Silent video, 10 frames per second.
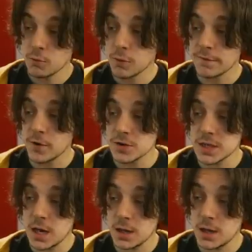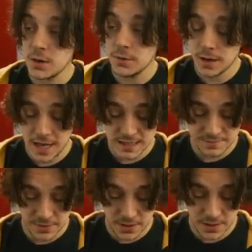Reverse Holo,
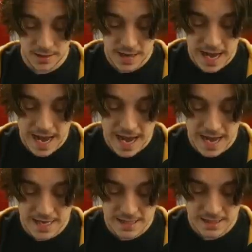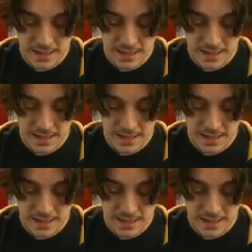Espurr, and...